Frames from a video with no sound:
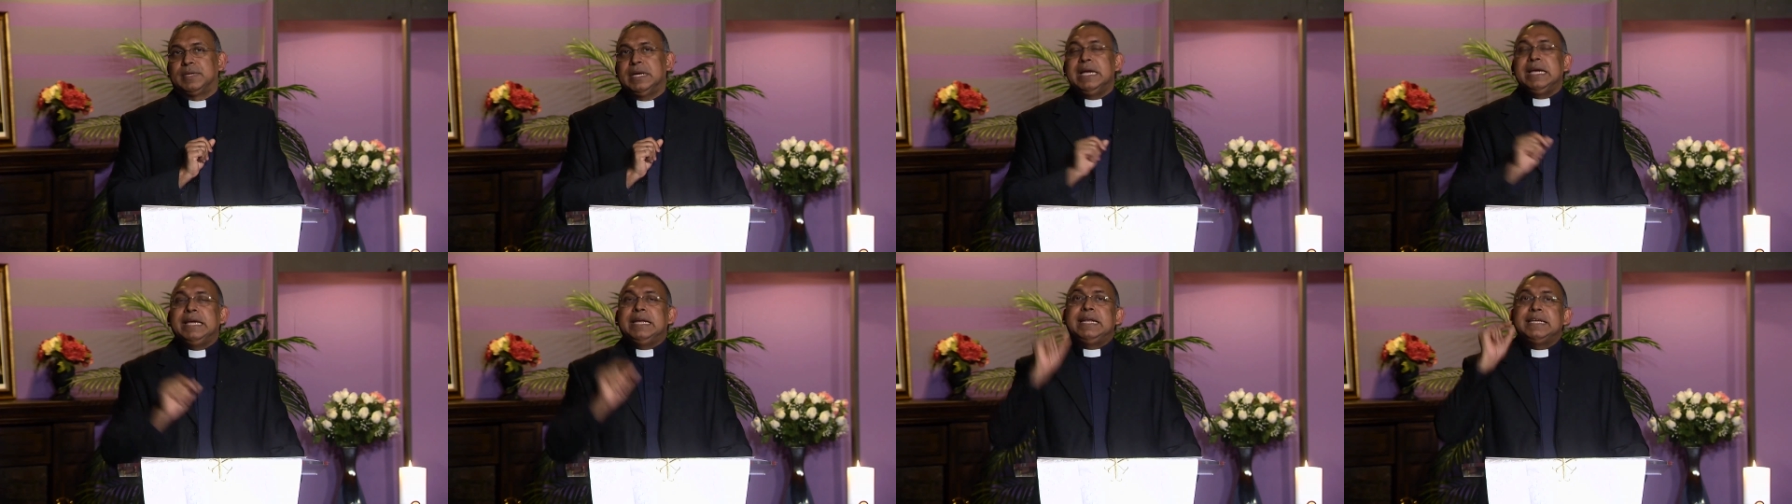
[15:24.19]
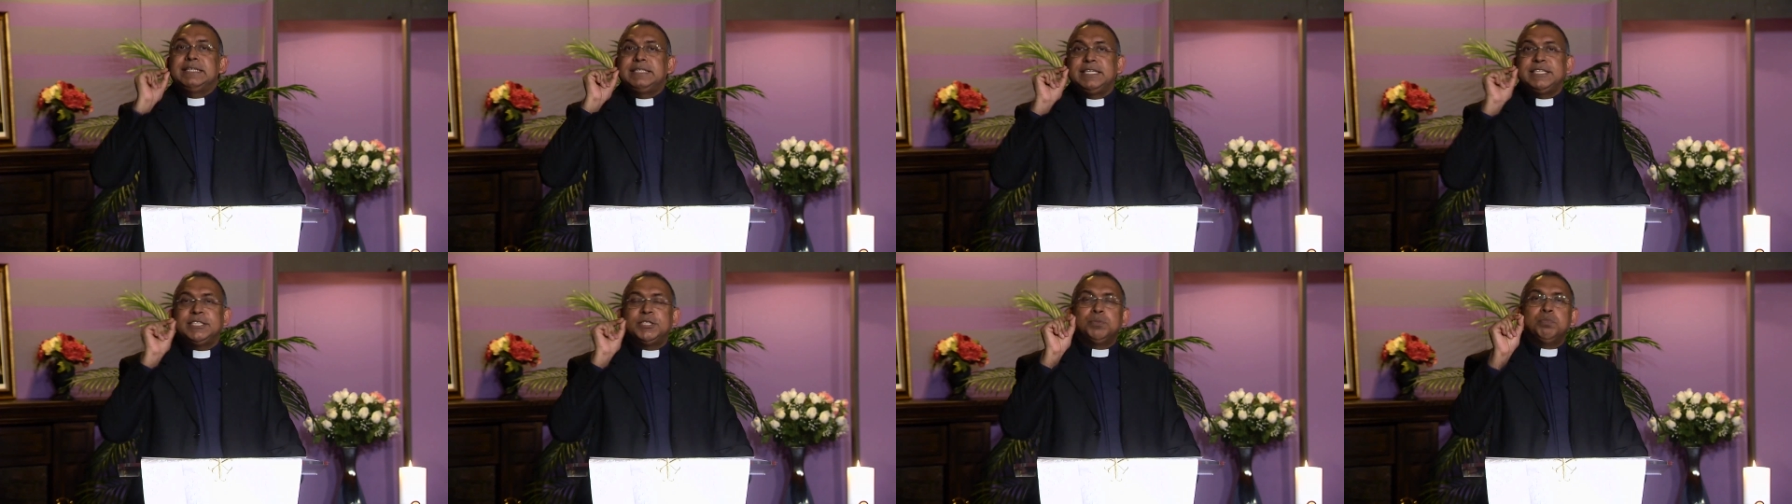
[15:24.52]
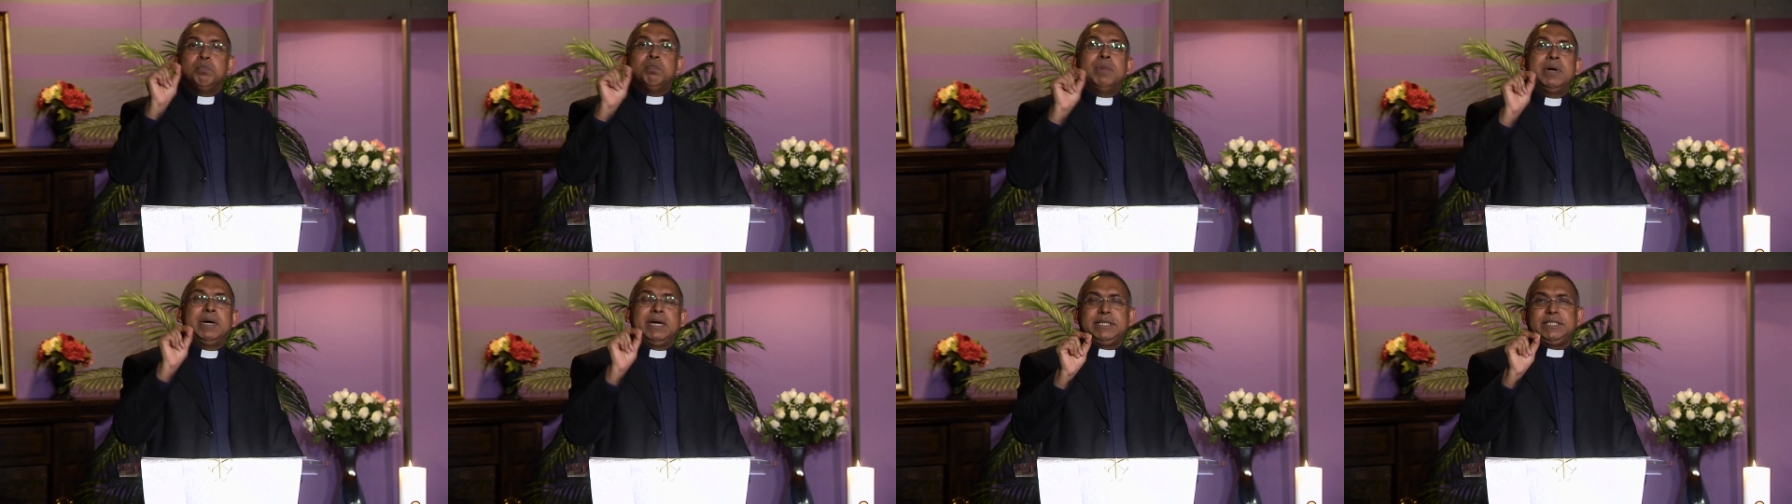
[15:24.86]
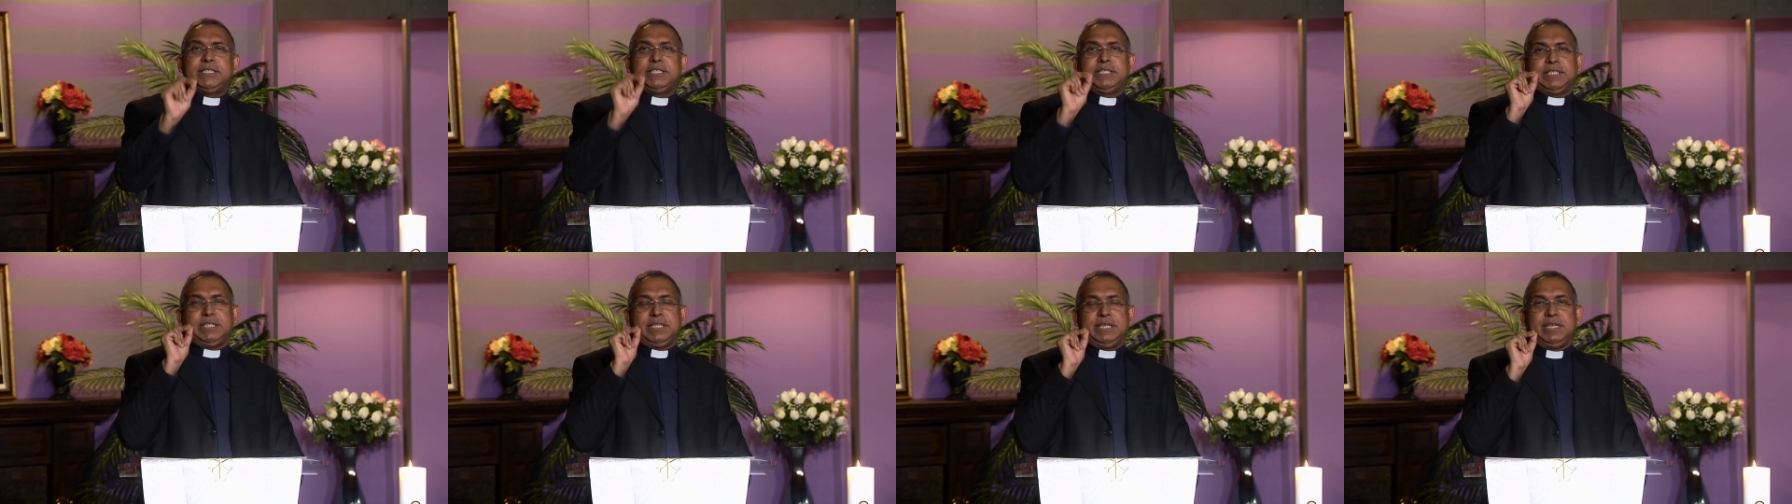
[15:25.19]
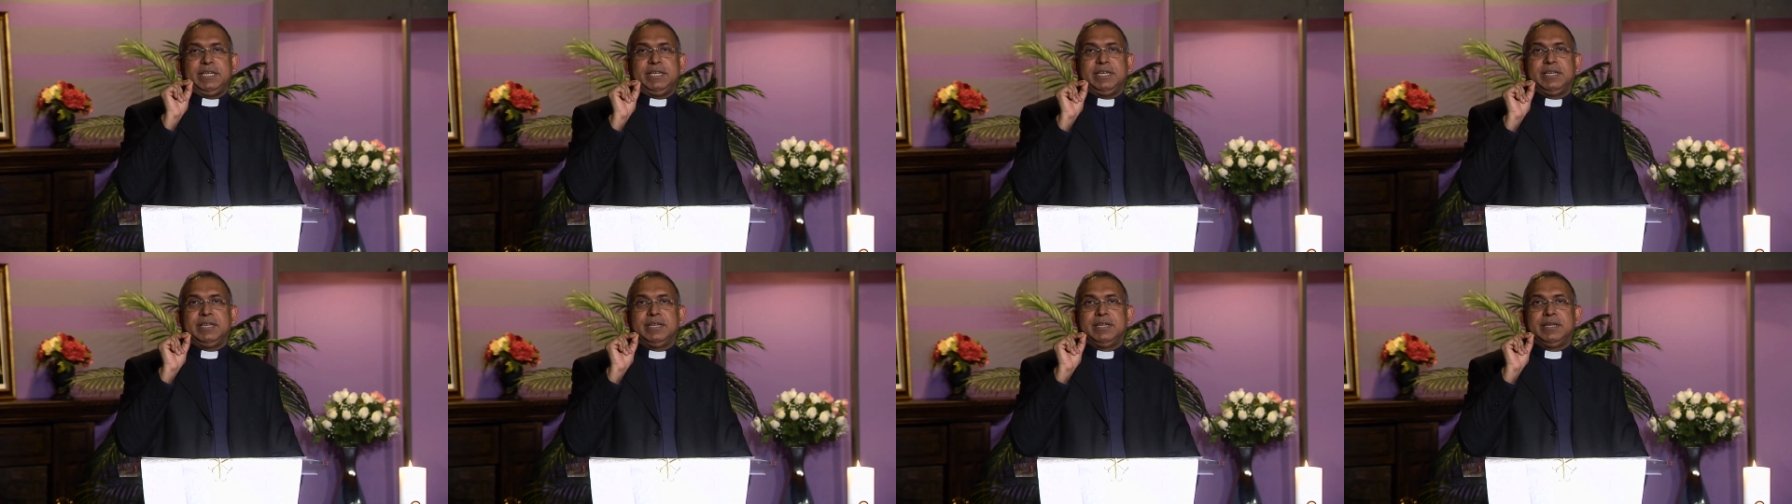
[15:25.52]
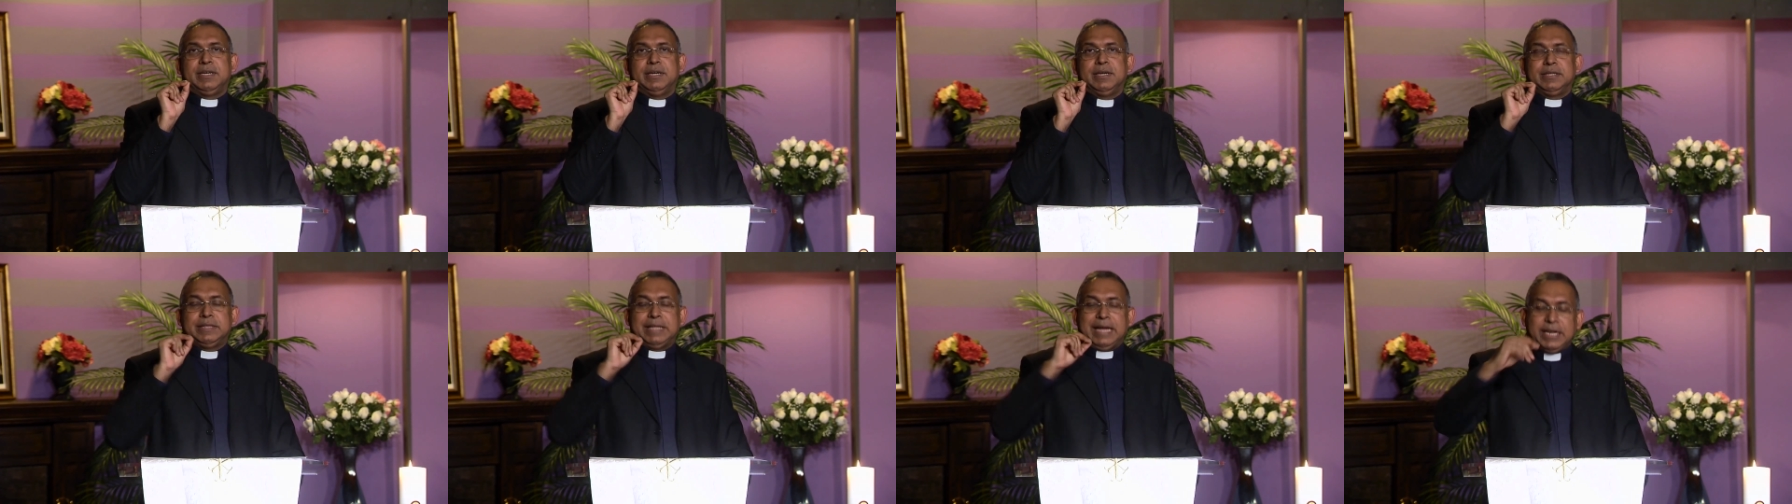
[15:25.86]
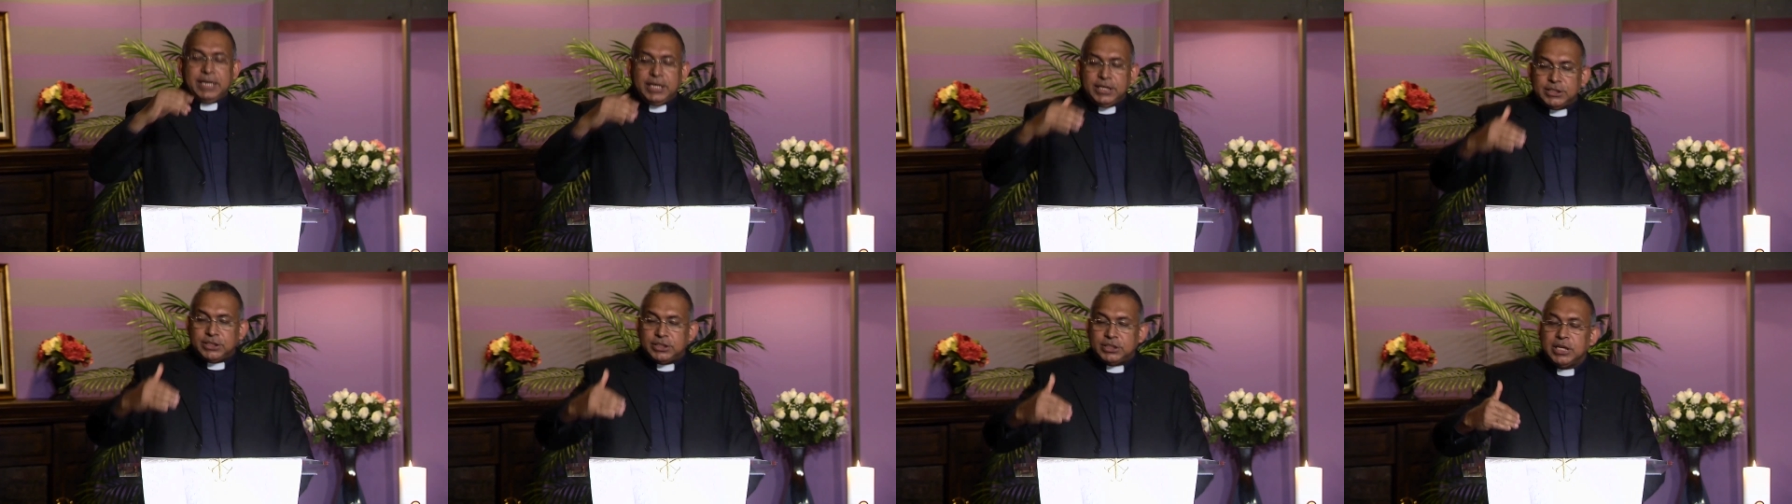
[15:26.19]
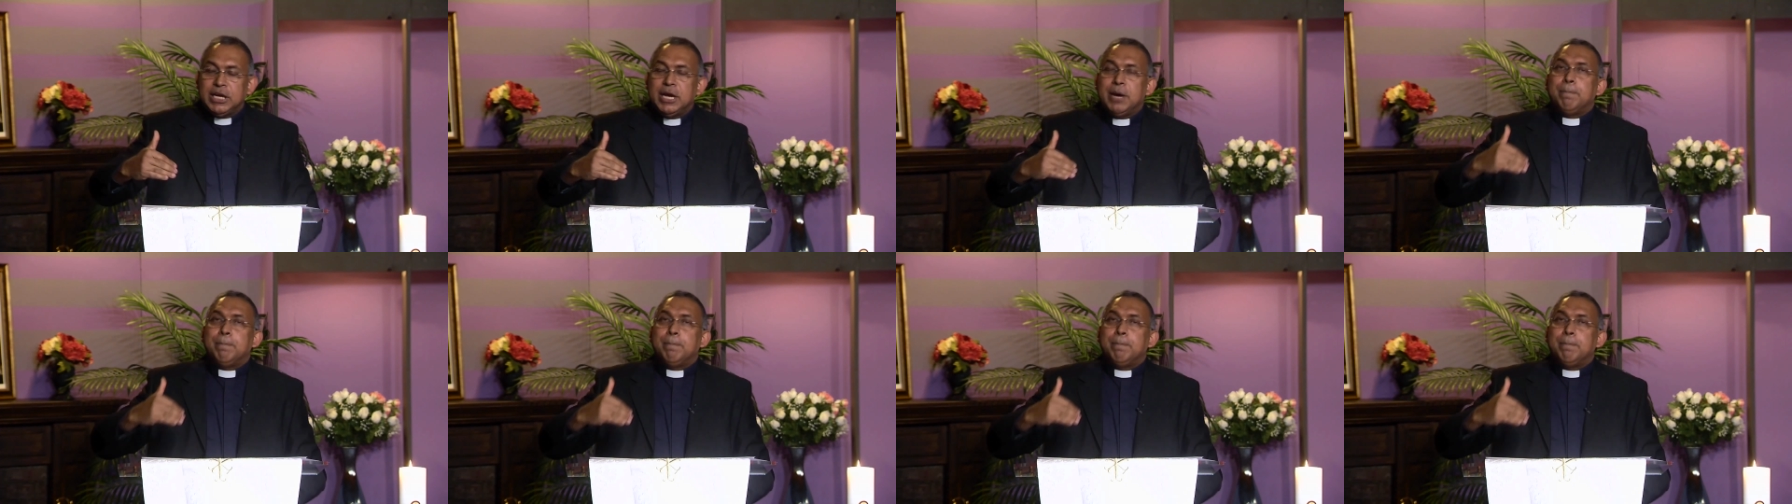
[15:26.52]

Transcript: It is His mercy that is